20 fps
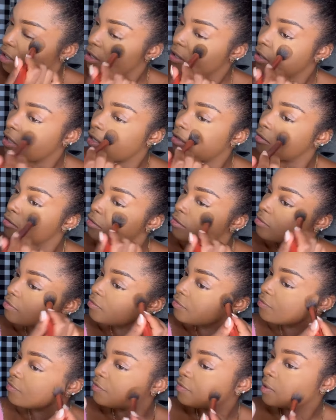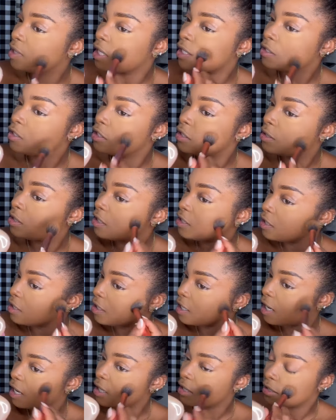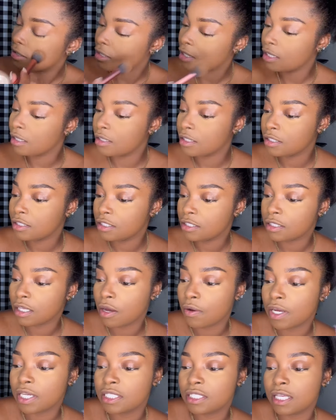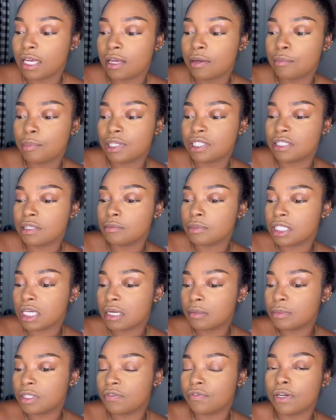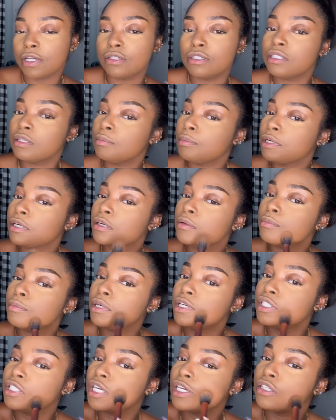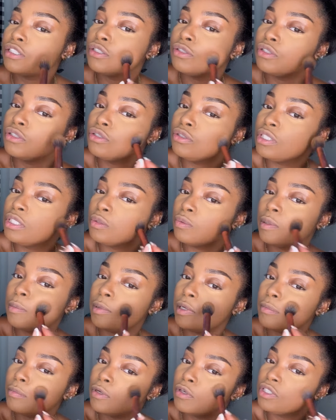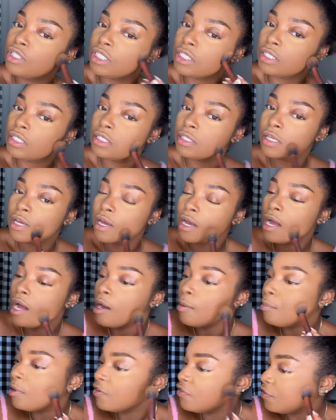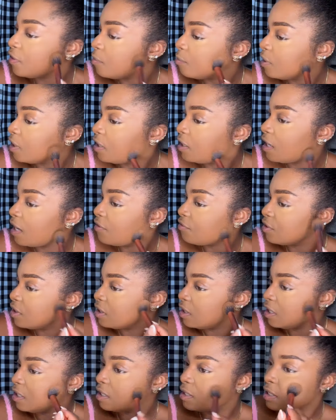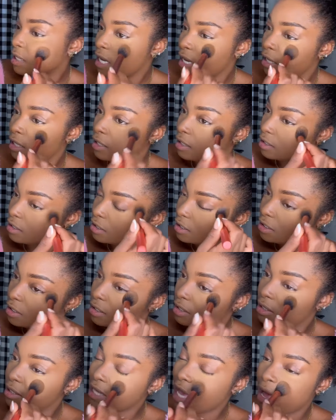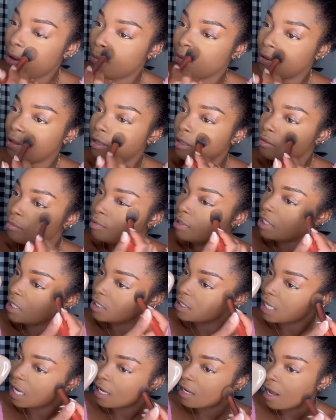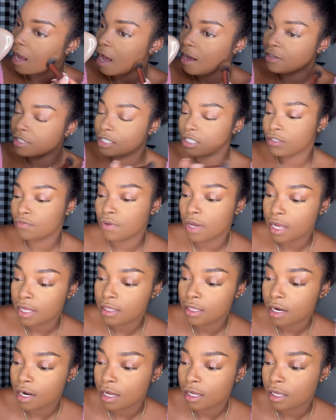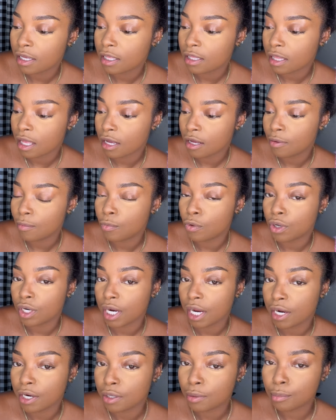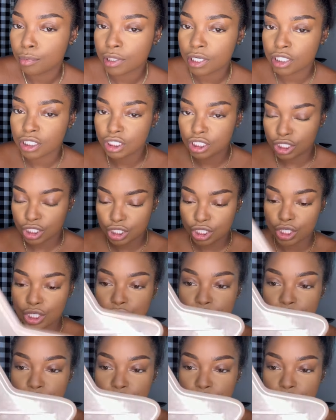No, actually, I think this is how I set. But sometimes if I use a bigger brush, I do use sweeping motions. But for me, everything is like tapping, because I just find that I get like a more airbrush